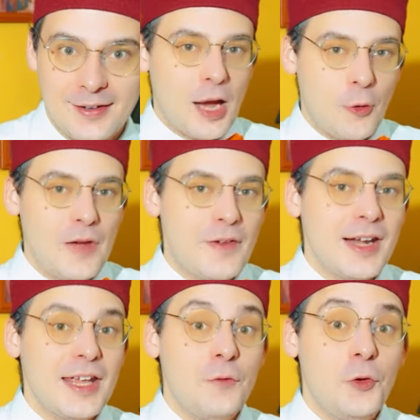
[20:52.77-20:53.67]

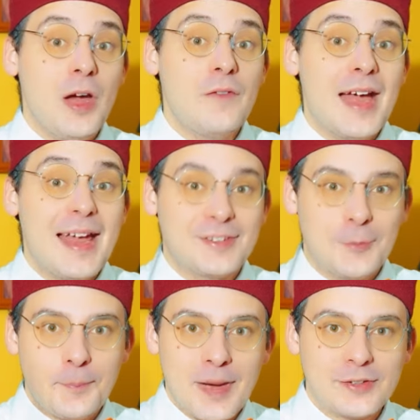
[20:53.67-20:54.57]
However, if you are as
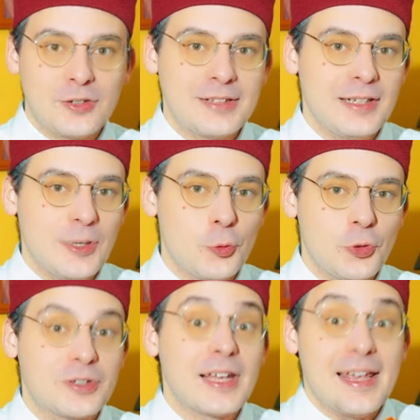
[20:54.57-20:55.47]
passionately
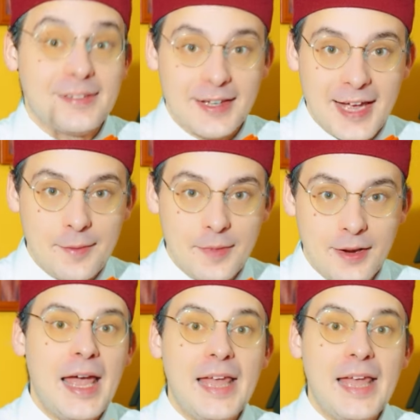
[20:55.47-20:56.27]
curious as I am,